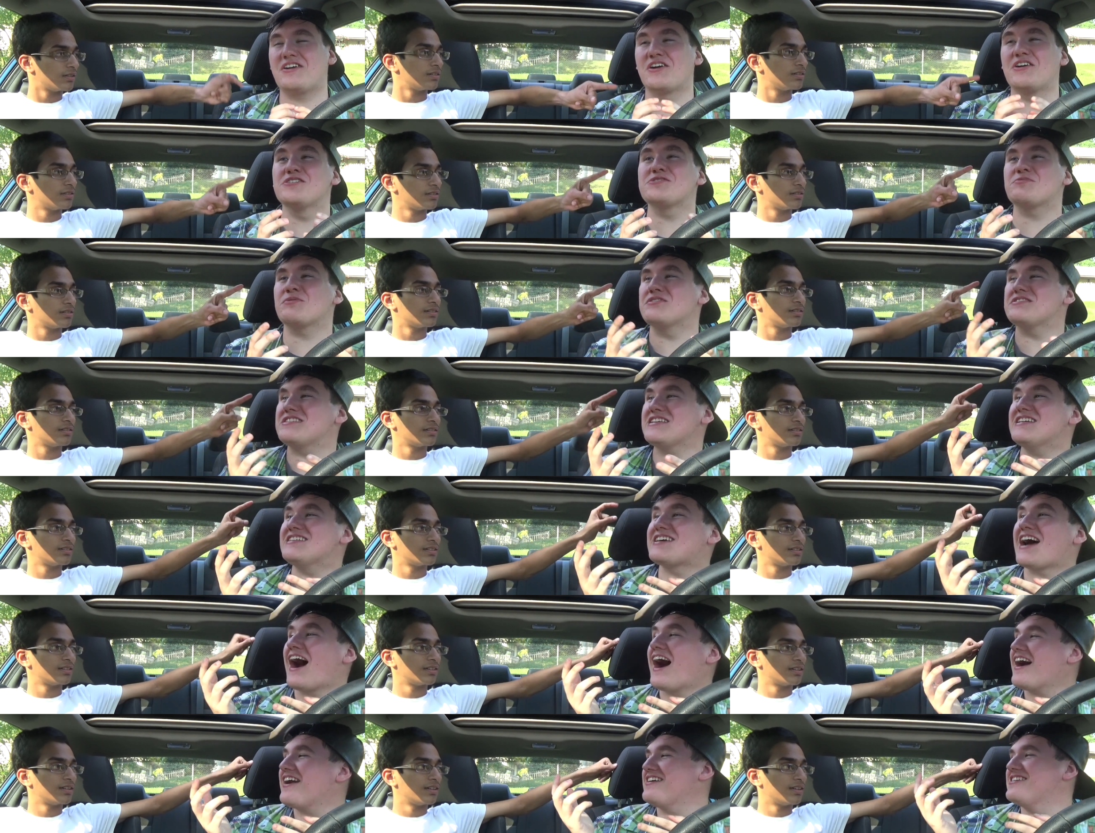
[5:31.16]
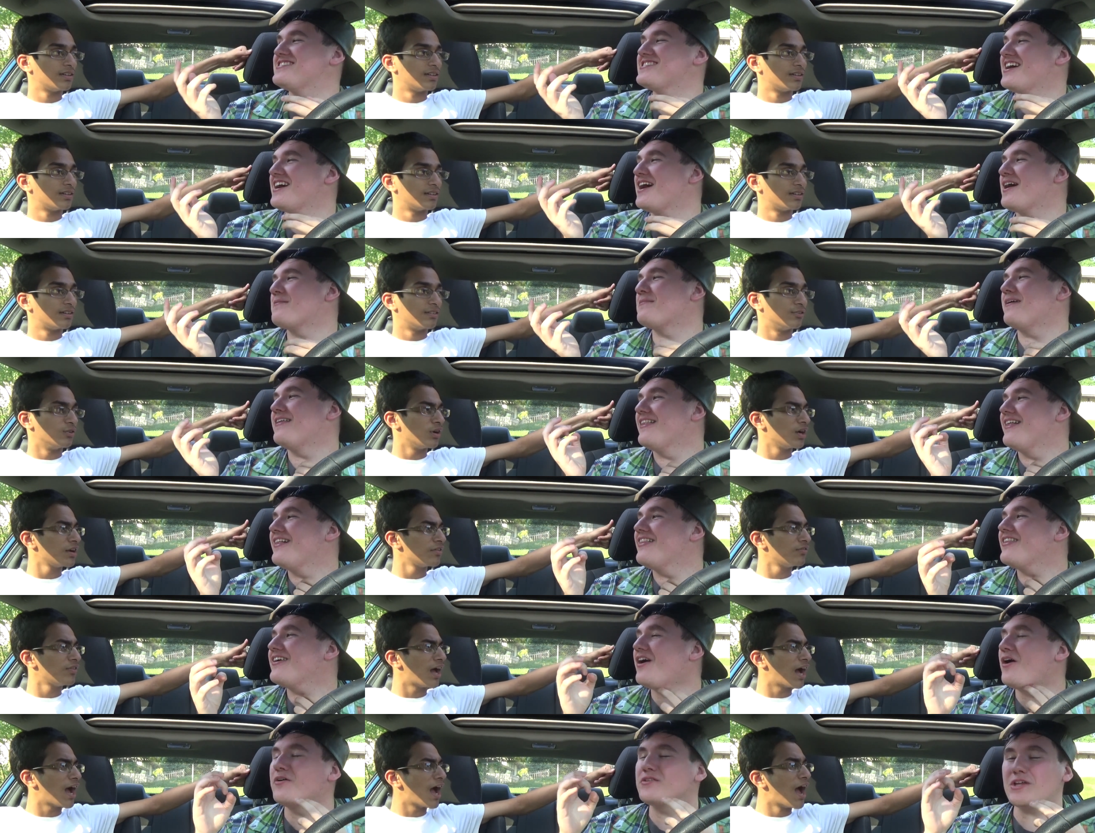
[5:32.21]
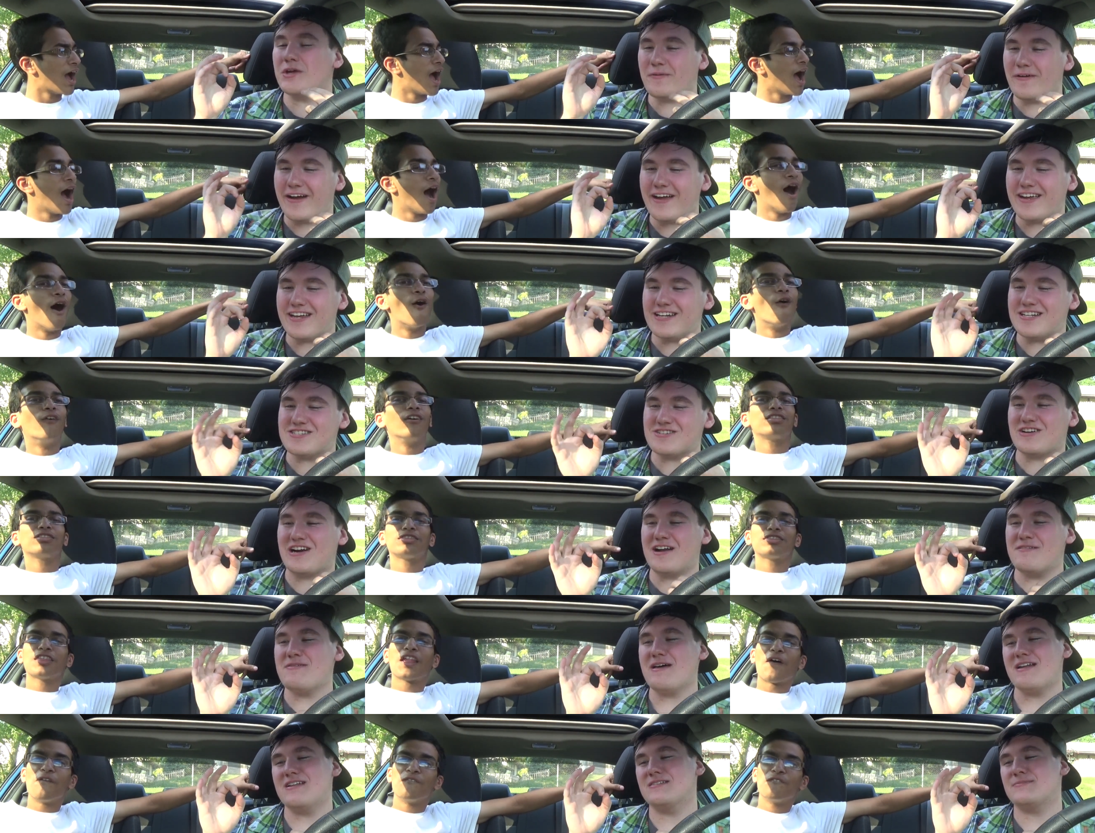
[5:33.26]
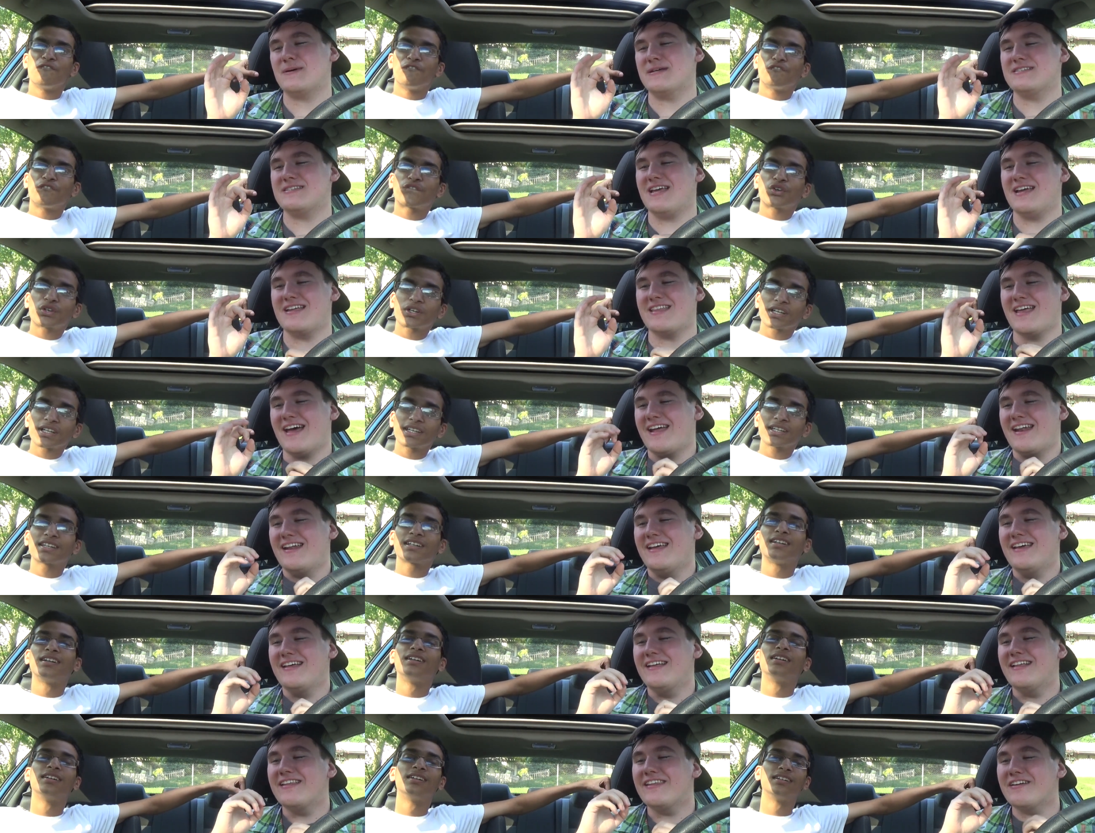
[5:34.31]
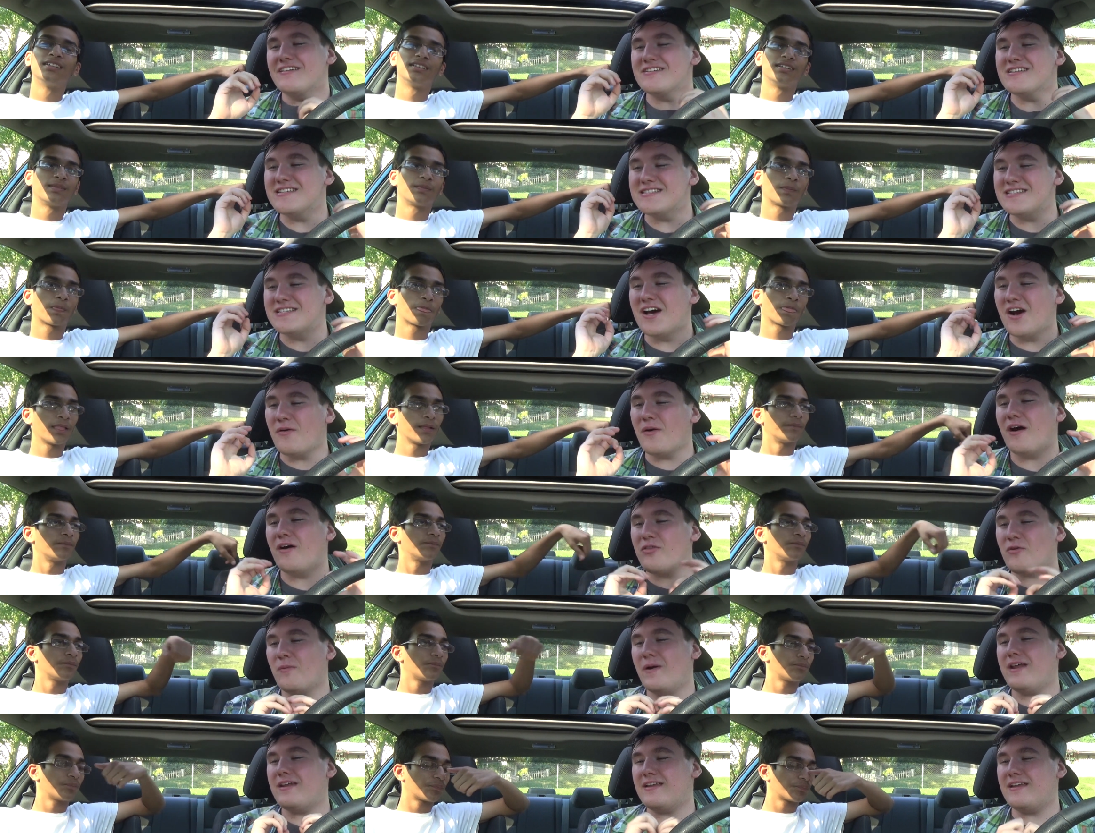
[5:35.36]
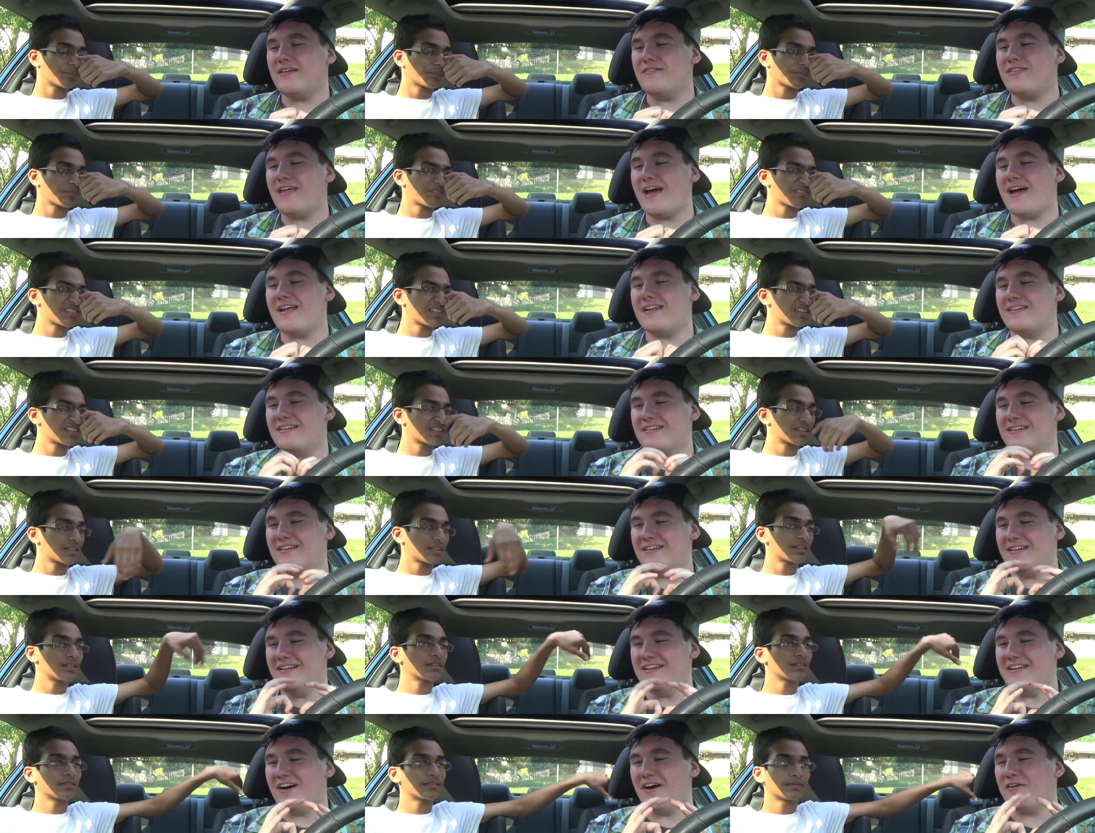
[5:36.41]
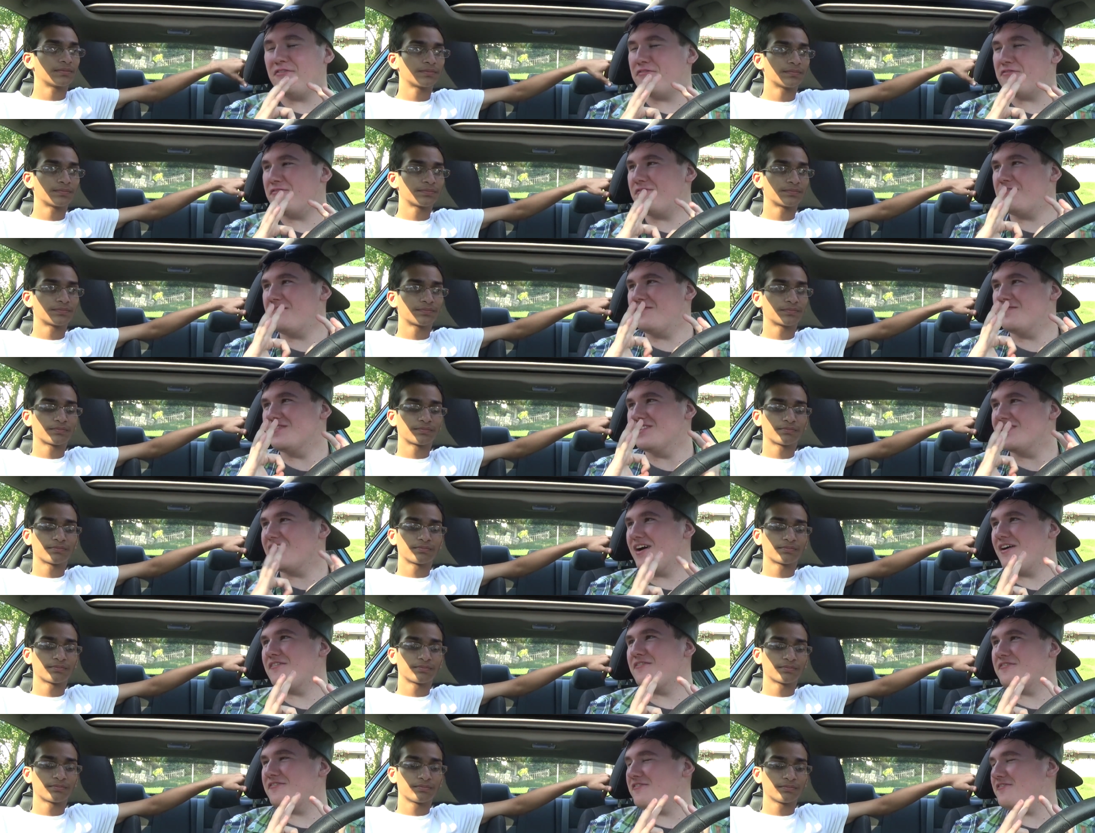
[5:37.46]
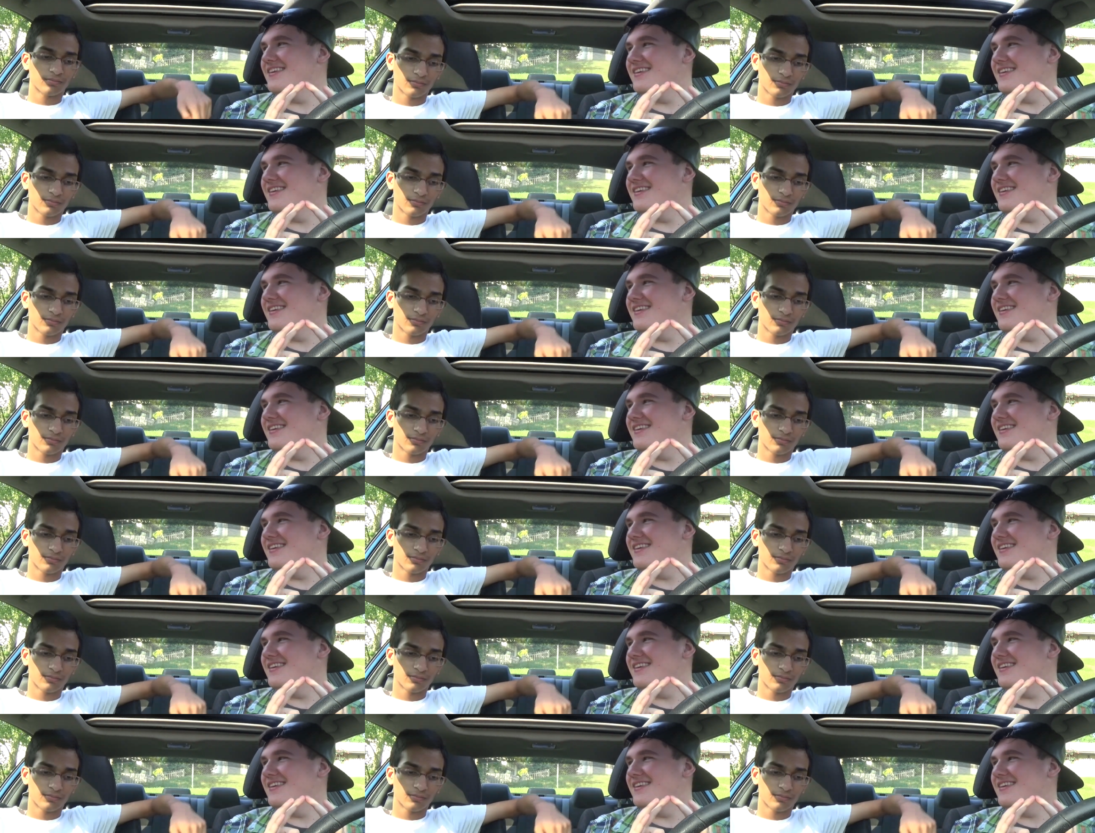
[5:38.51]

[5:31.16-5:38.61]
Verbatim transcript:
Speaker 1: curse words the entire time. What? The only way I could describe that is by saying that. There is no other way to give that enough love.